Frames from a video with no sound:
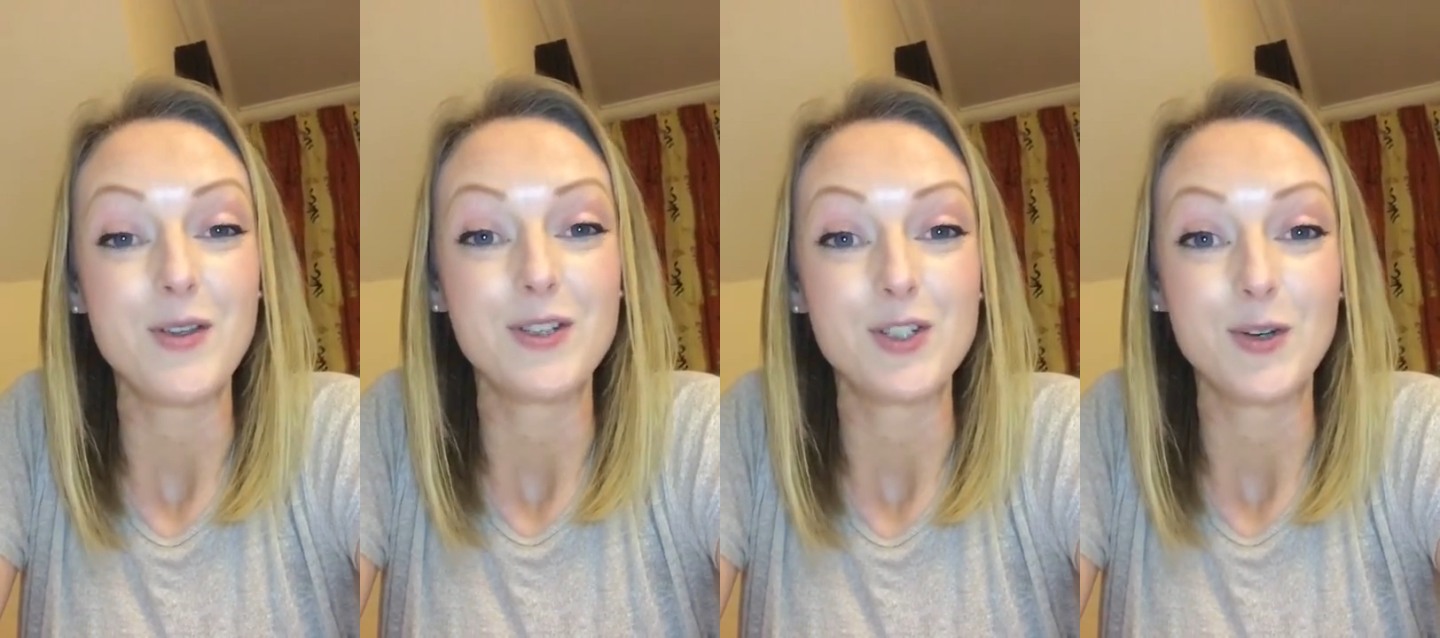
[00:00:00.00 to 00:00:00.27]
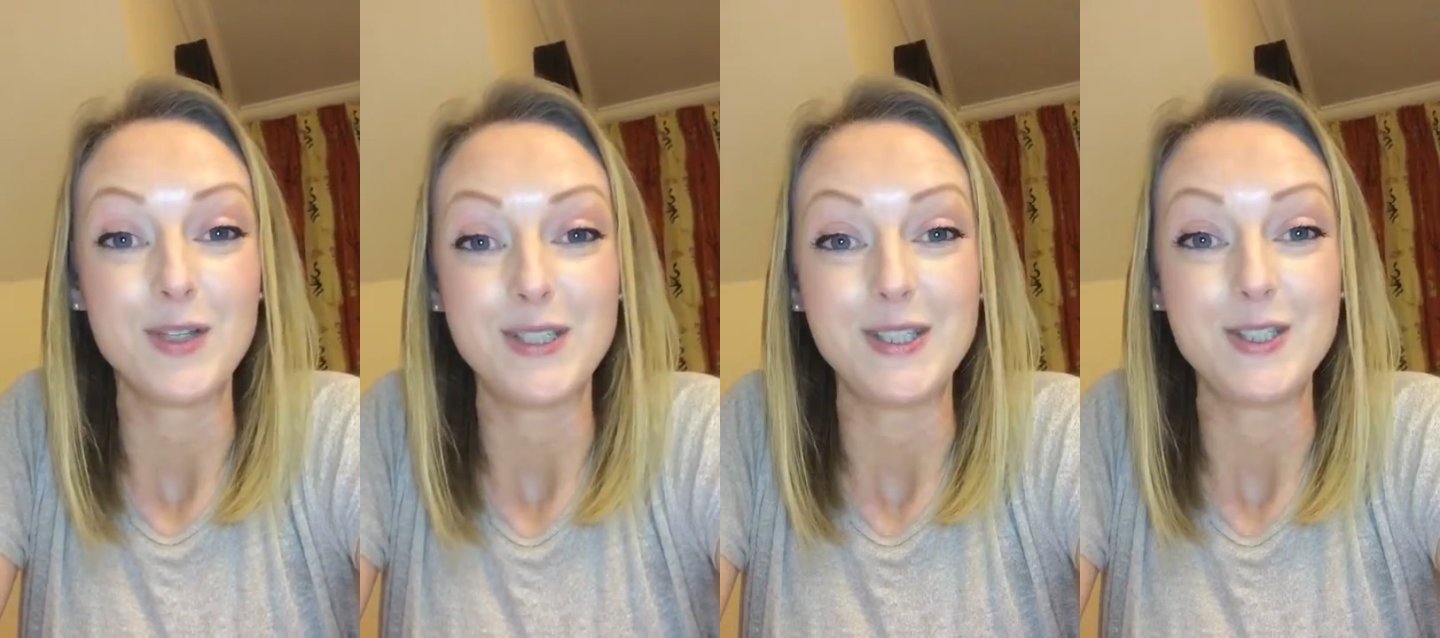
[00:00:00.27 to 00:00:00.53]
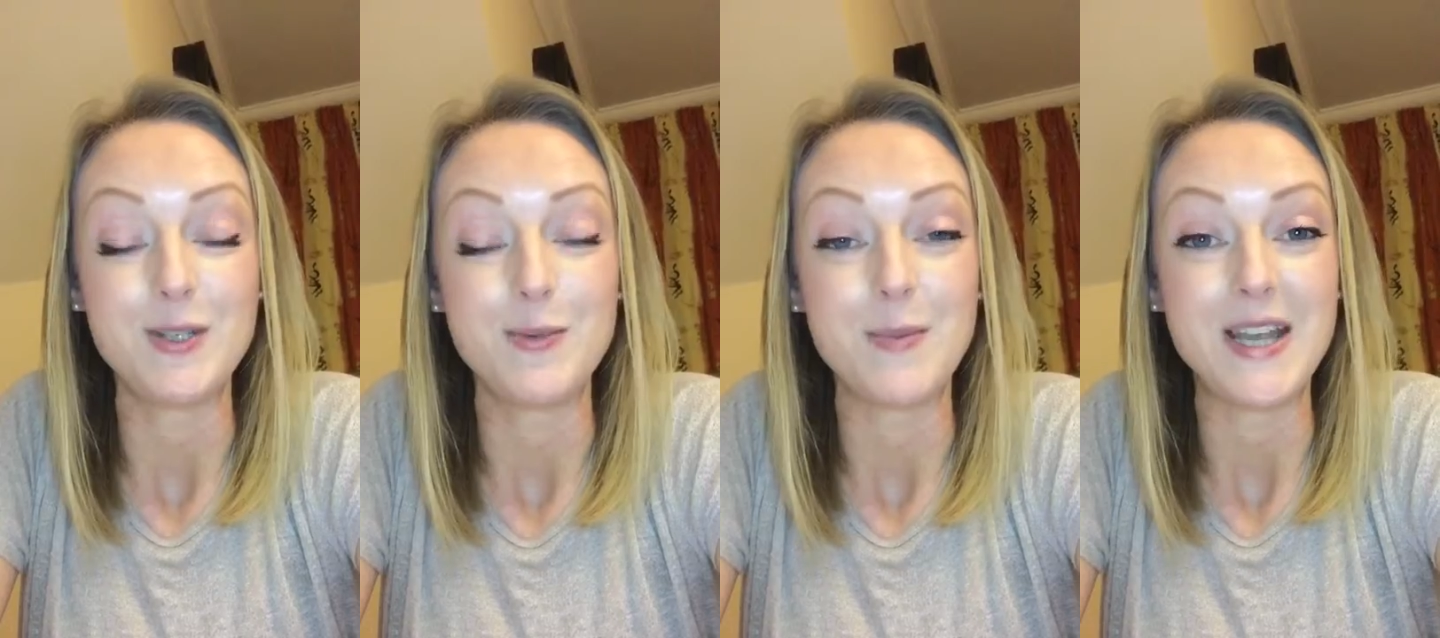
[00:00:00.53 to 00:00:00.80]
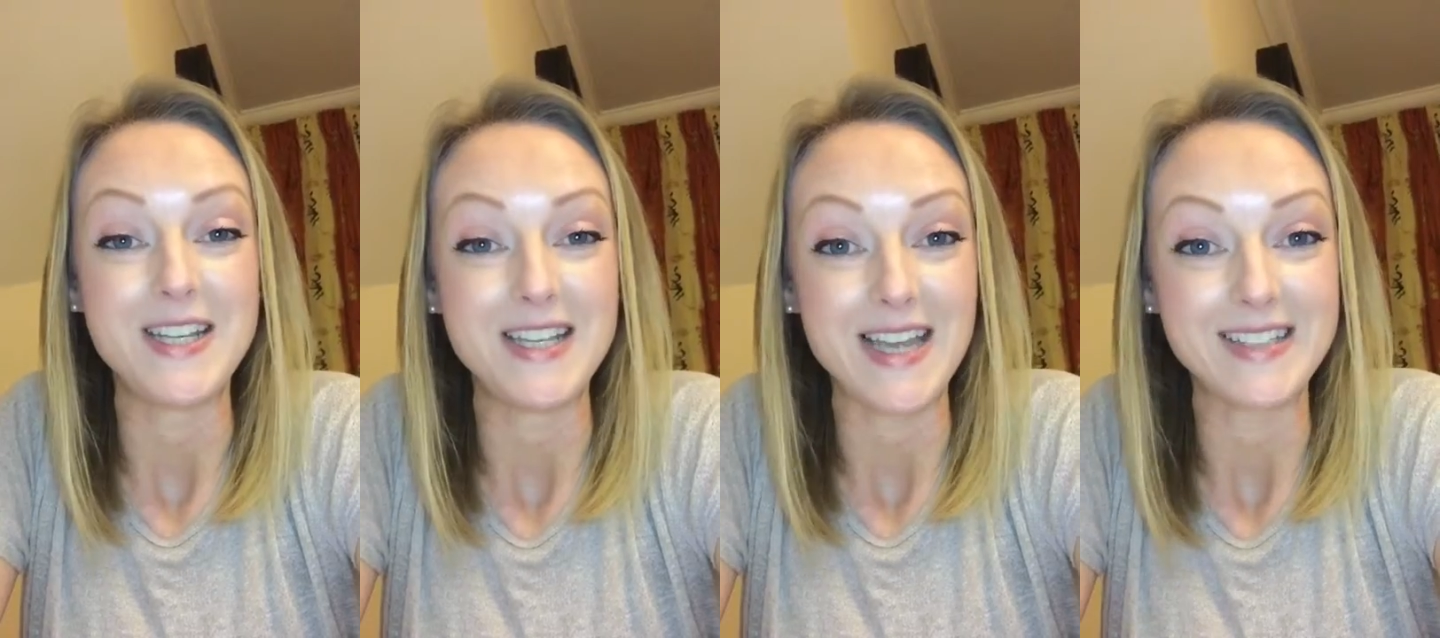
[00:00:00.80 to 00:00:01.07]
choices you
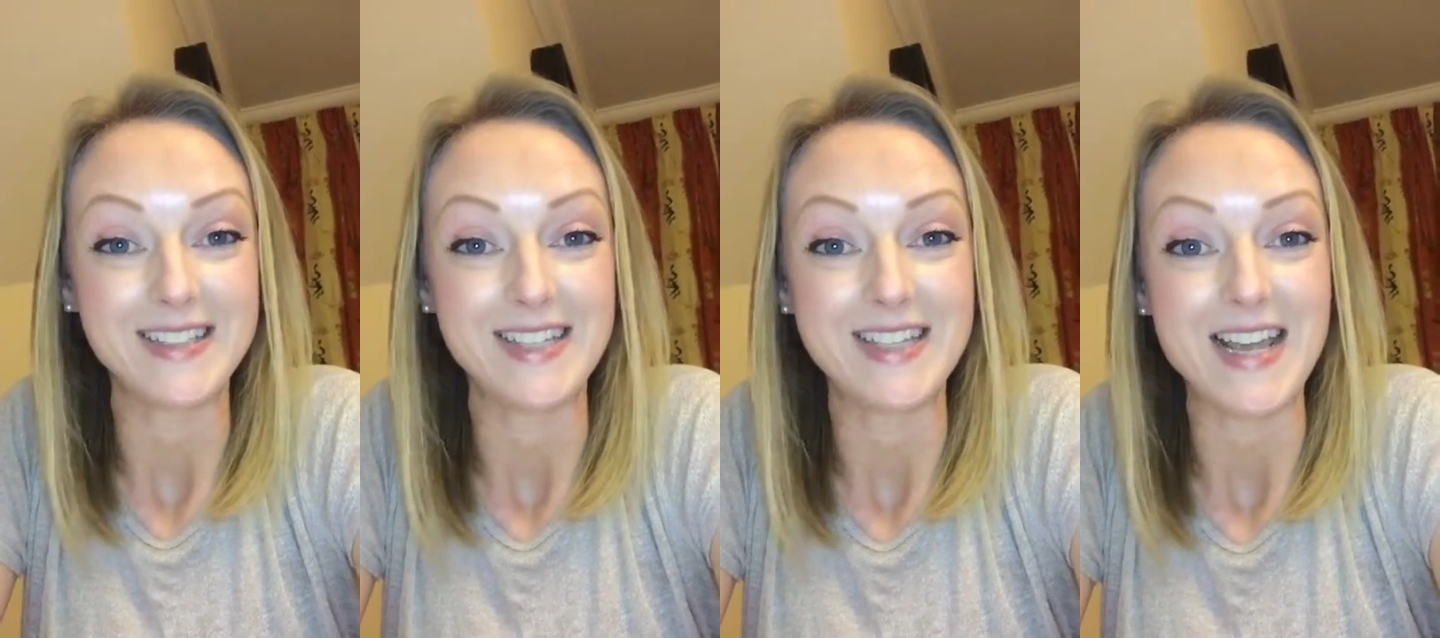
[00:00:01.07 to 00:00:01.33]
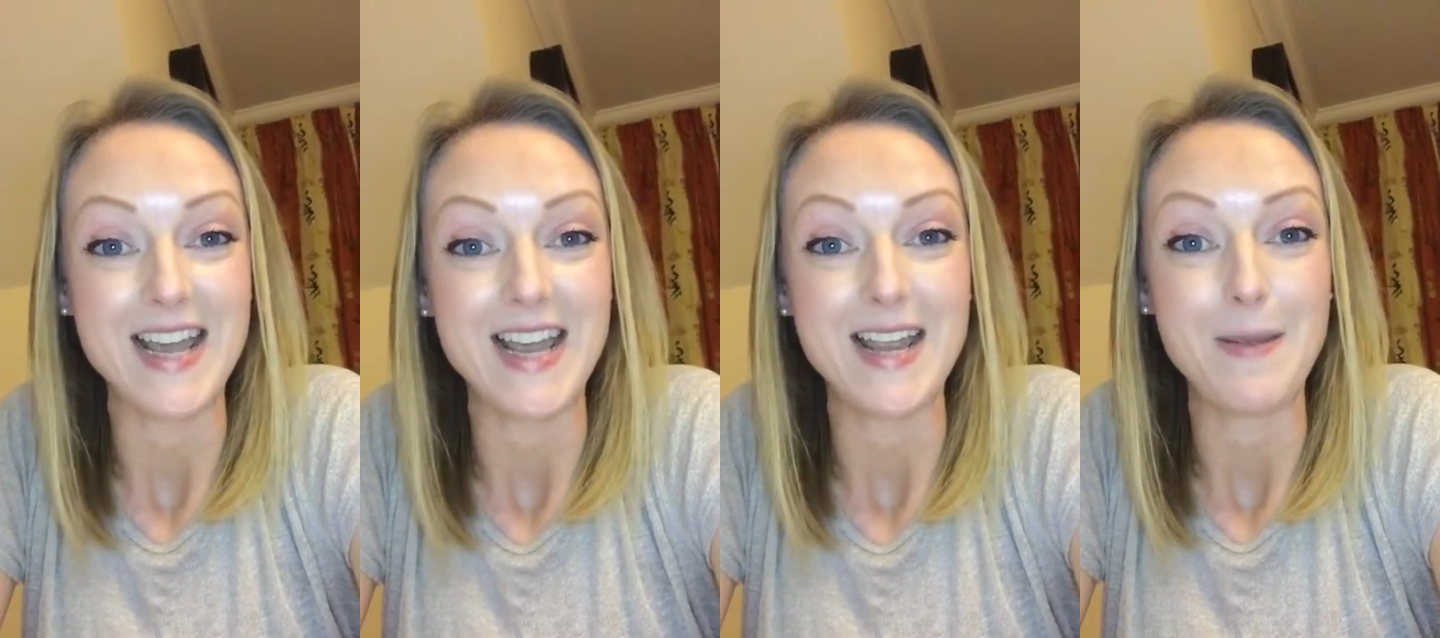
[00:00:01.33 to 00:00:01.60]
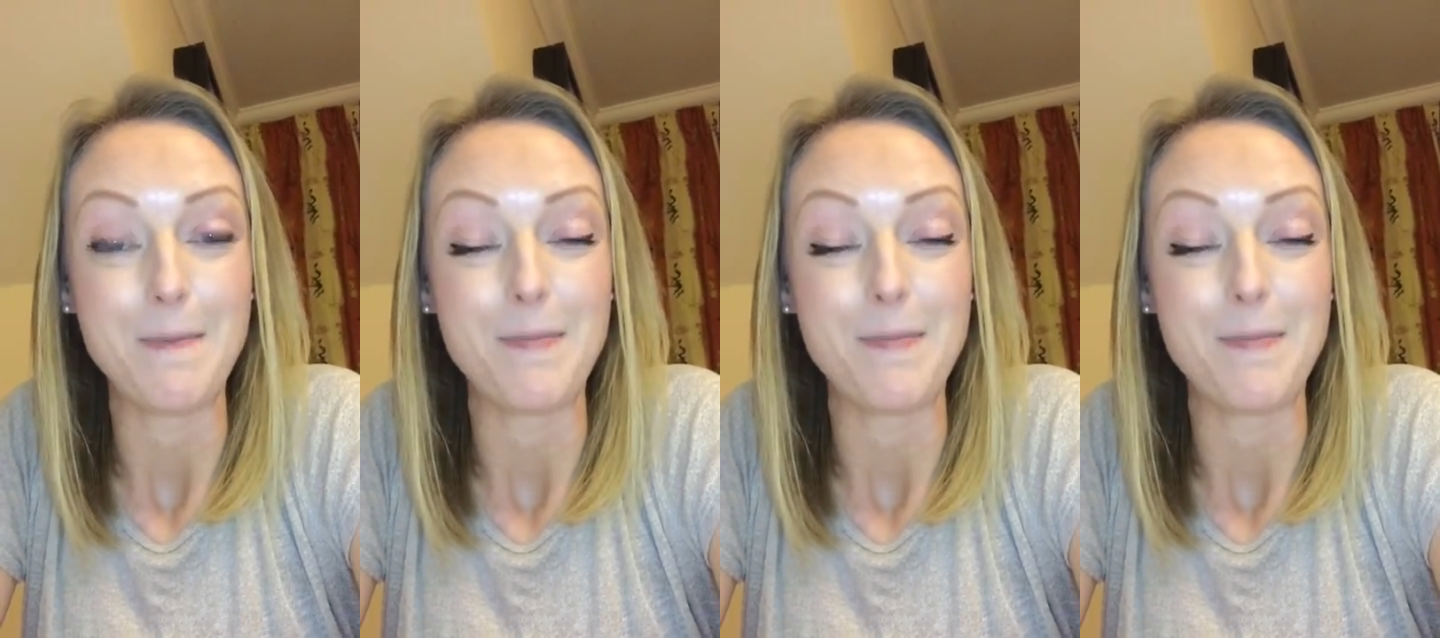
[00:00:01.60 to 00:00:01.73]
made yesterday